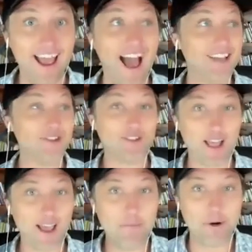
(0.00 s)
I just
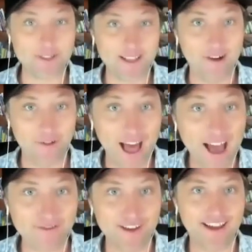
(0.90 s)
like burst out
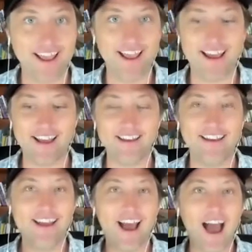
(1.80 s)
laughing. And